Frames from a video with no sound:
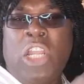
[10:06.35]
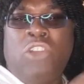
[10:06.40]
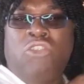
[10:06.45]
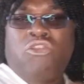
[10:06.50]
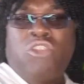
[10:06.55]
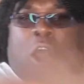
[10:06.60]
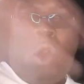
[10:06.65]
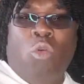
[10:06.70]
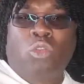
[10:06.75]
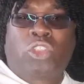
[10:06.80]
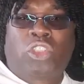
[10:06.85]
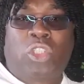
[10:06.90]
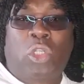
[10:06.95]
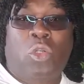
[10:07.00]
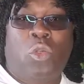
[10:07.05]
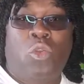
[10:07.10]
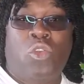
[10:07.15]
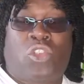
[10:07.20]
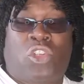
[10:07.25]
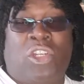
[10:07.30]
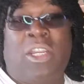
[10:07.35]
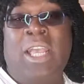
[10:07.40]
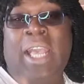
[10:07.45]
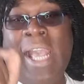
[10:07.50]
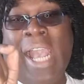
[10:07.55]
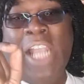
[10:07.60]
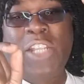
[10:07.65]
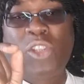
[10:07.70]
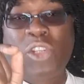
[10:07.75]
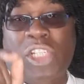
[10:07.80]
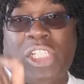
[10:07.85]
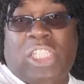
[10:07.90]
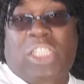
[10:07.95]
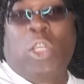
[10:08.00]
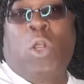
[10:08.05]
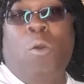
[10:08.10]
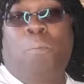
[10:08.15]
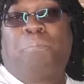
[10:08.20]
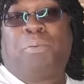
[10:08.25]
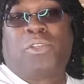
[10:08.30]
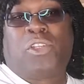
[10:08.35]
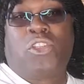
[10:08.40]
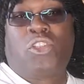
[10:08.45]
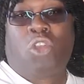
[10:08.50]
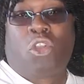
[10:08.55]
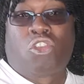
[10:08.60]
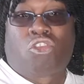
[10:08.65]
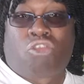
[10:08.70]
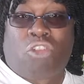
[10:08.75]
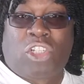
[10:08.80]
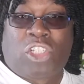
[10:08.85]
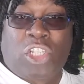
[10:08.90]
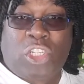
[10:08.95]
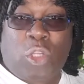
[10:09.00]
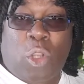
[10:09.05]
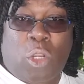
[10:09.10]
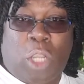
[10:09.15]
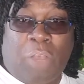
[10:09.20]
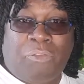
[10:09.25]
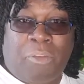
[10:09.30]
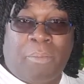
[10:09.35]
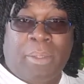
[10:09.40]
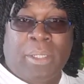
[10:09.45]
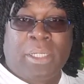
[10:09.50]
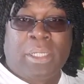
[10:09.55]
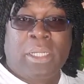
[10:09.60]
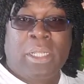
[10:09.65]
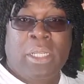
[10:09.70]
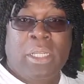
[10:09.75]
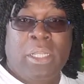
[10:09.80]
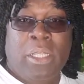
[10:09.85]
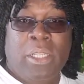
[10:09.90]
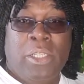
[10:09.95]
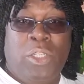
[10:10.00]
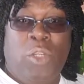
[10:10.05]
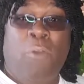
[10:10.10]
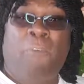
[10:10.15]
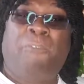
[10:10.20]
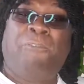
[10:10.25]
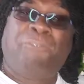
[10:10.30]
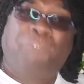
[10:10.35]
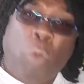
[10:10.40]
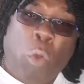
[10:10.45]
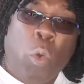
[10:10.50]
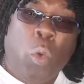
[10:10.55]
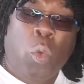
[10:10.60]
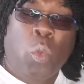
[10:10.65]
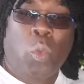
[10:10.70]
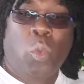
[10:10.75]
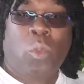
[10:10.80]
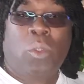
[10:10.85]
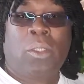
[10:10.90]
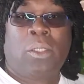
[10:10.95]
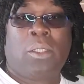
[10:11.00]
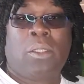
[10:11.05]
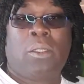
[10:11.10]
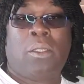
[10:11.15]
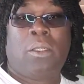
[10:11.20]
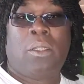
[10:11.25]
No solution. And you're still putting your trust in your government. You fool.